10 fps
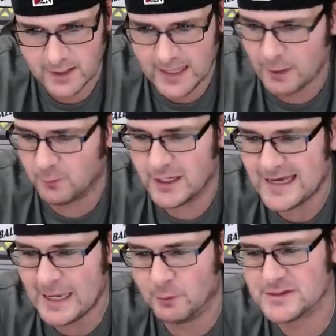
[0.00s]
Didn't
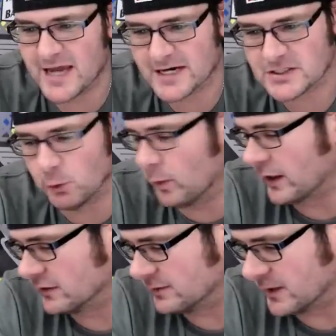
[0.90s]
It was actually
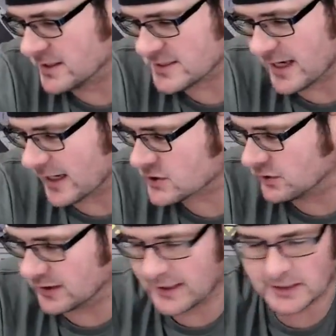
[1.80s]
weird because it
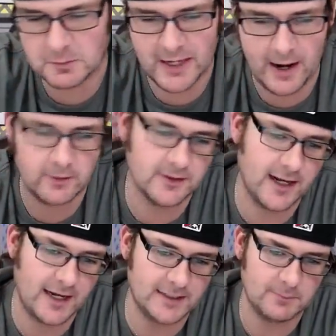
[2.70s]
actually kicked me out, and then
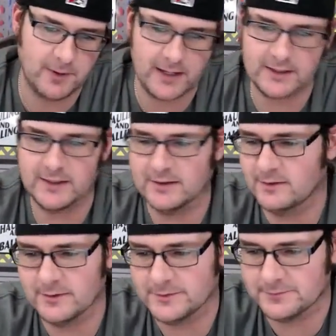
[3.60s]
I had to get back
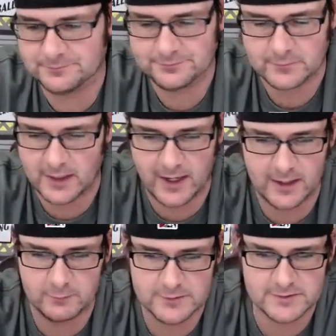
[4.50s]
in, and
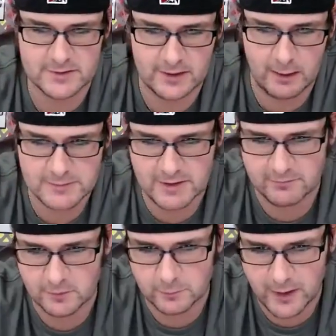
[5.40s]
yeah, it was. I was
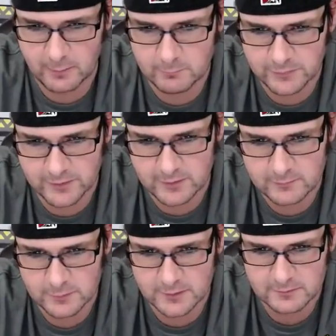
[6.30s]
having a little problem with the
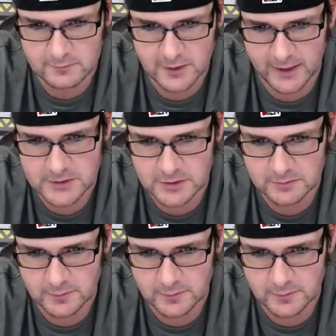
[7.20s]
with the. Just connection.